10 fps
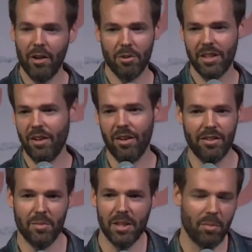really hard
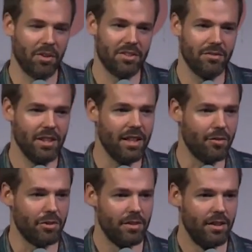to be a person of
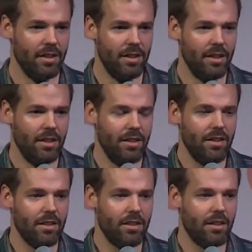love
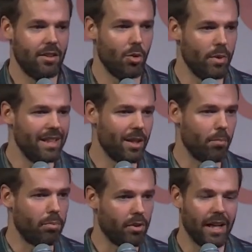you know we need a
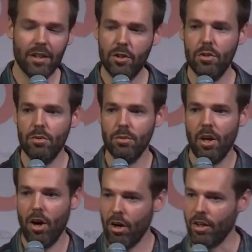brand new
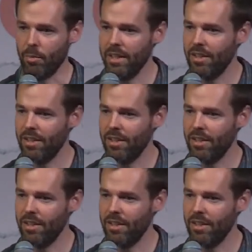heart we need a